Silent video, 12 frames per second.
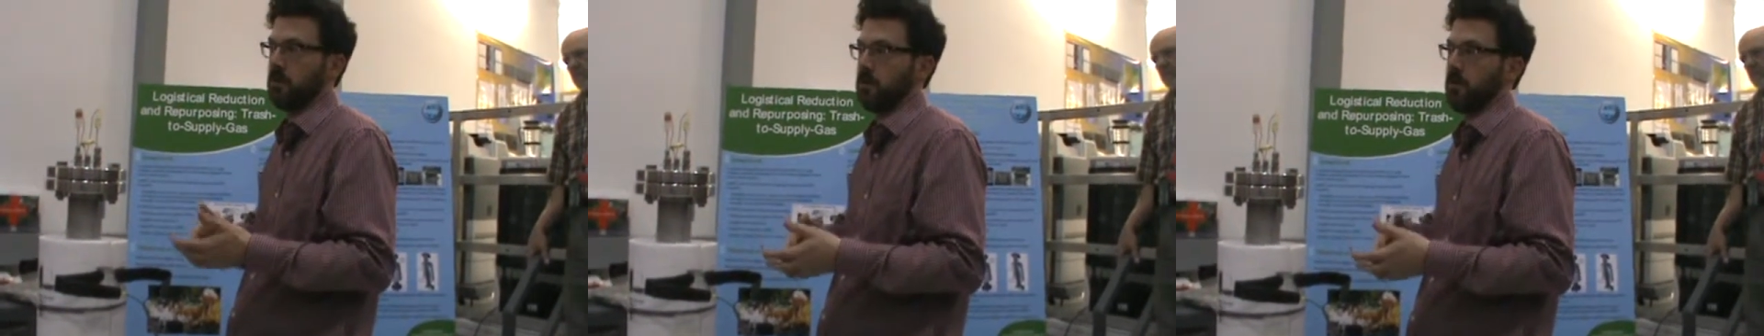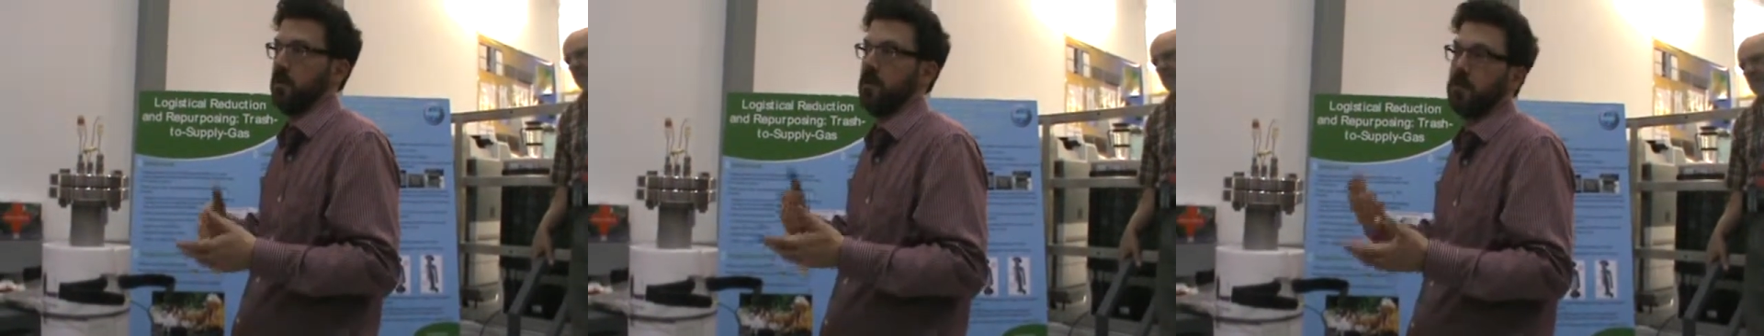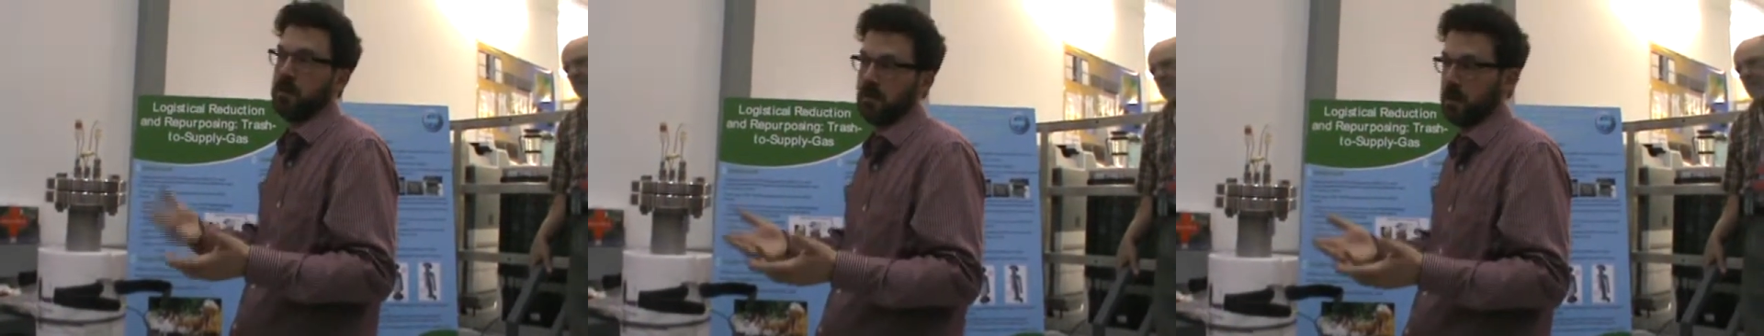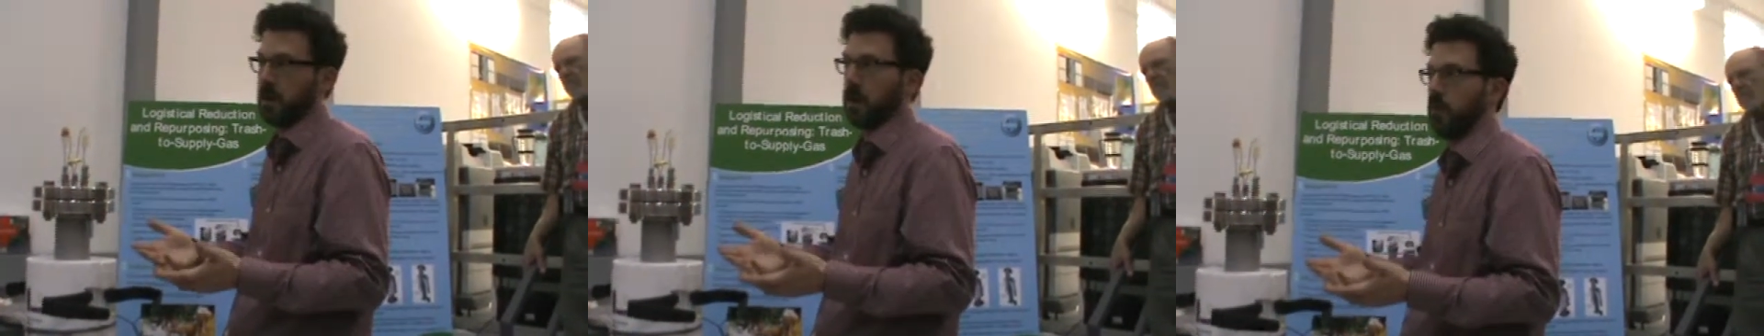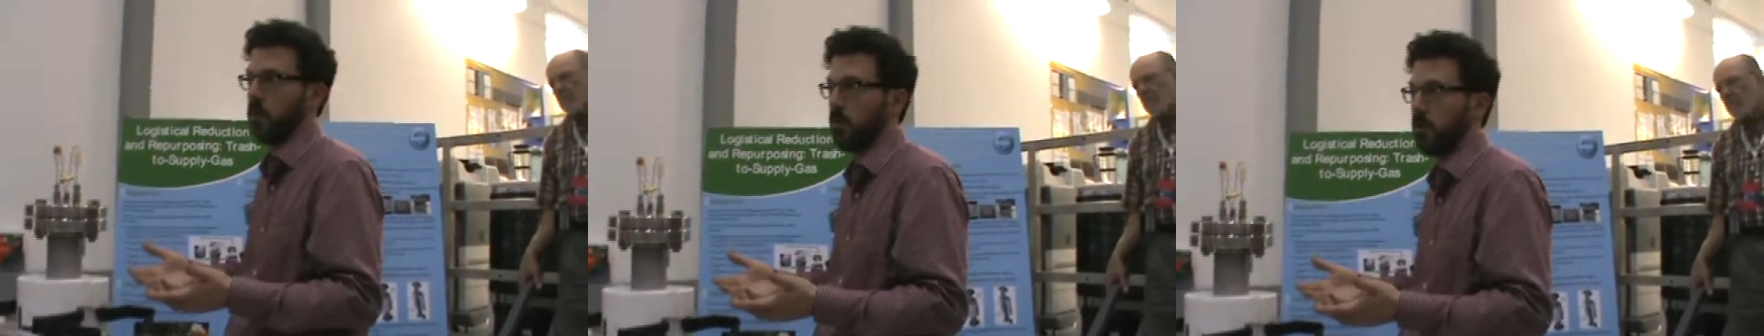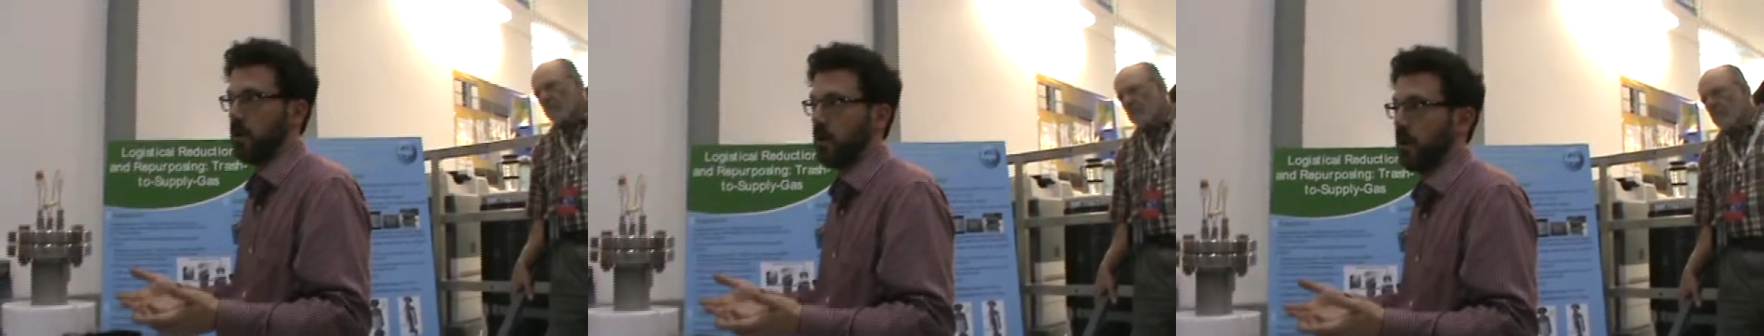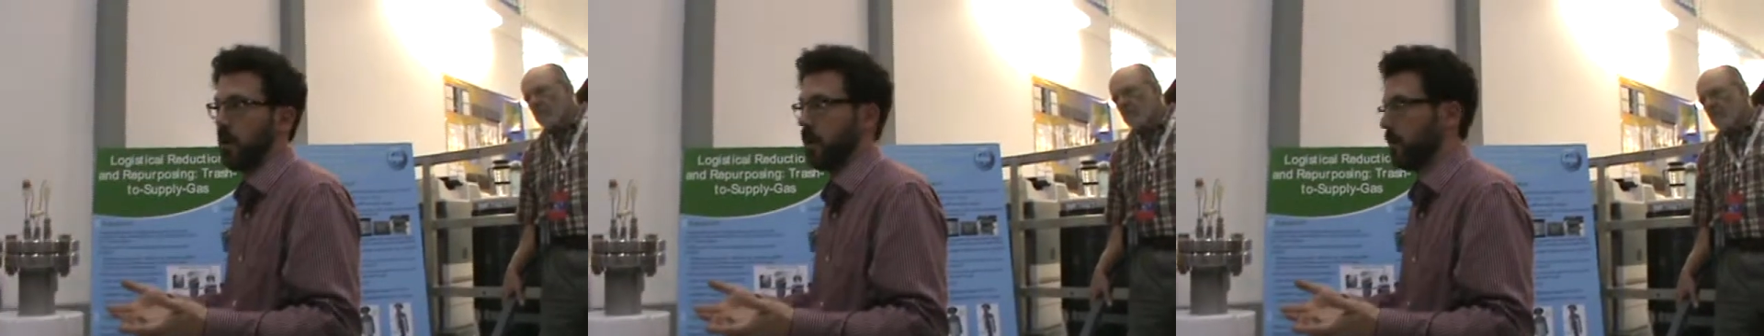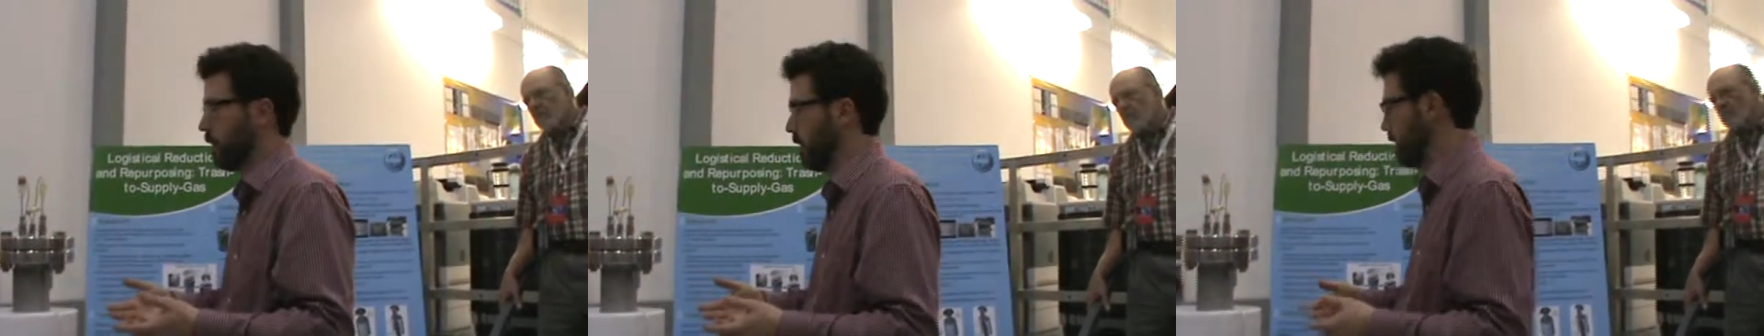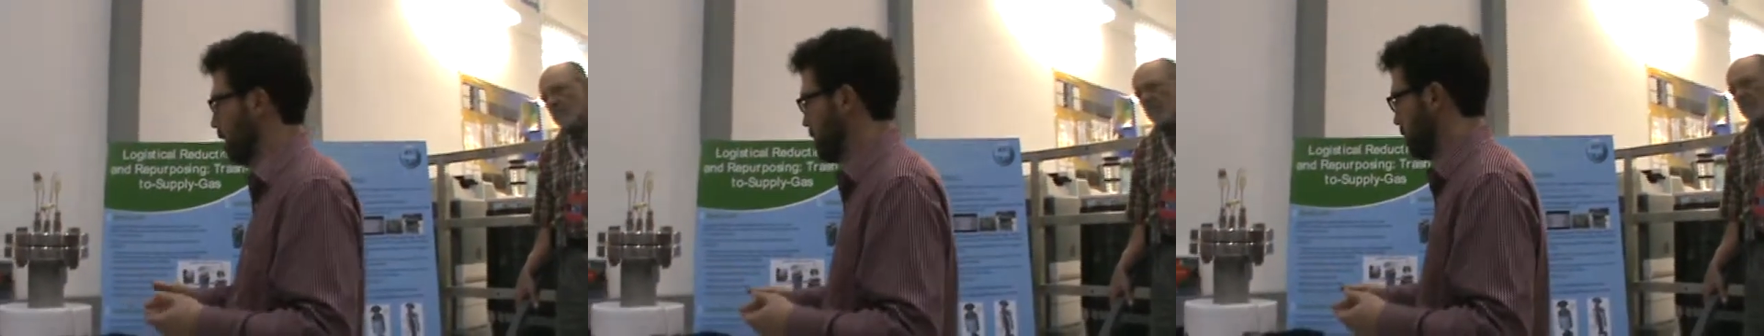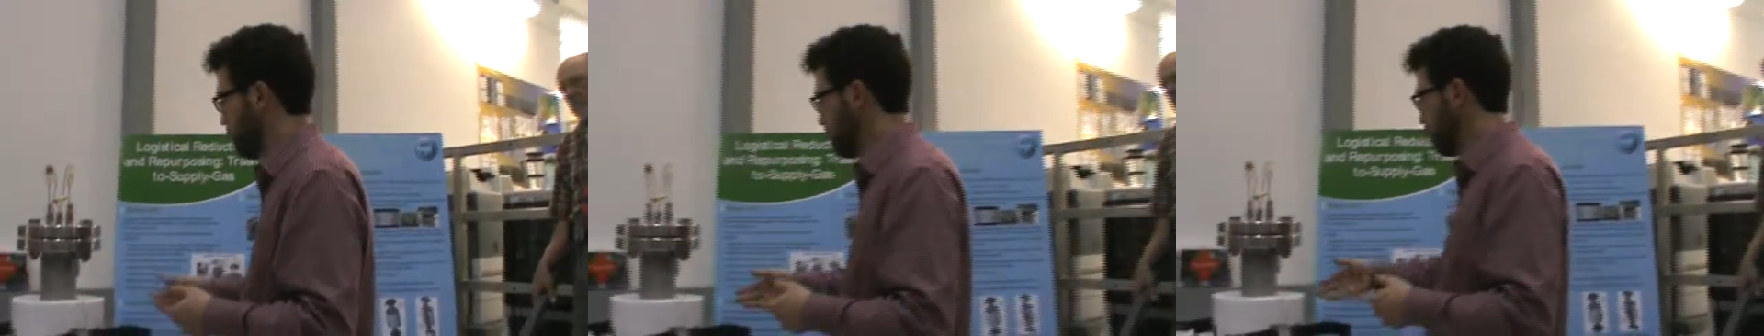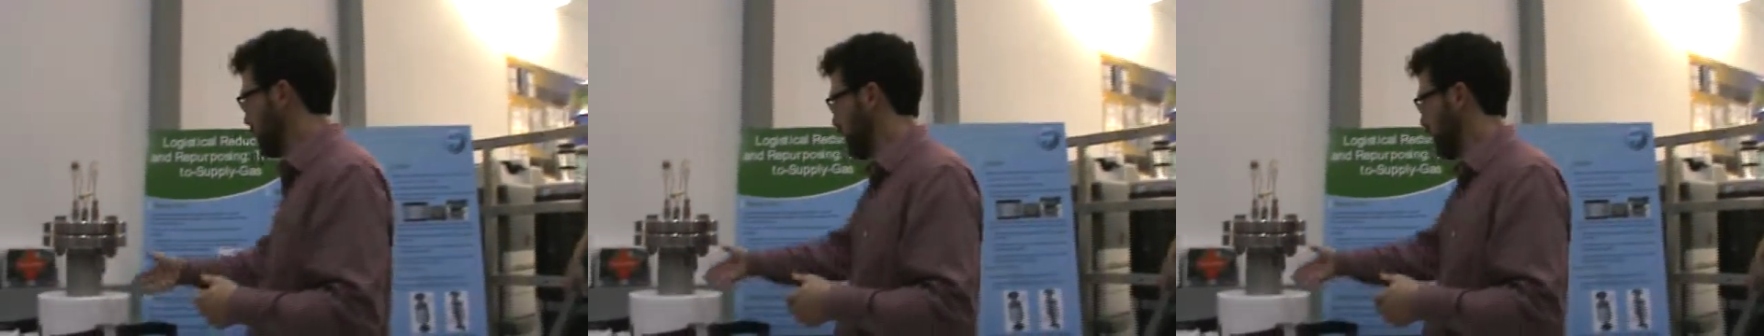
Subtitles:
interested in just getting the water out. So this